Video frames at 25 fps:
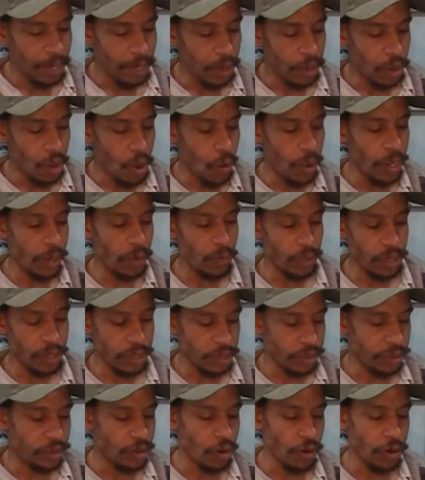going
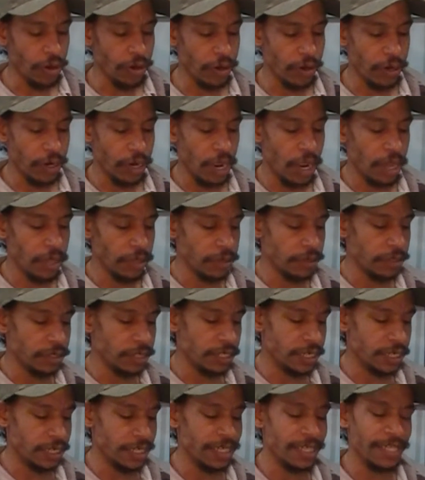with darker
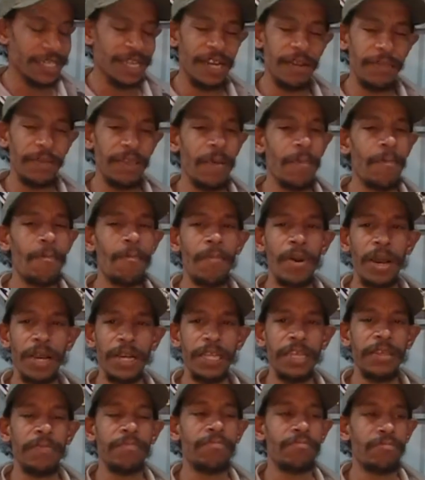colors, because it's going to be a
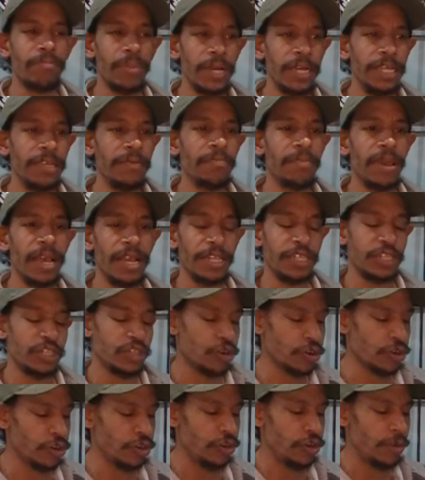muddy mess.
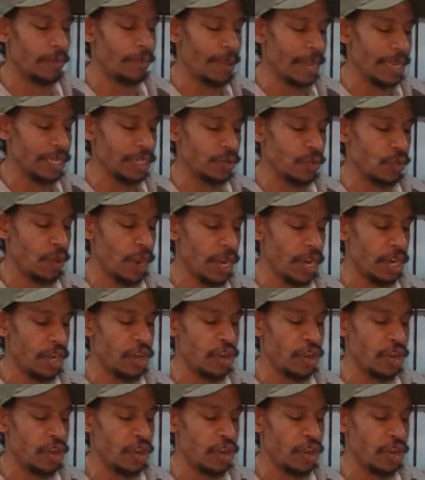Your best way to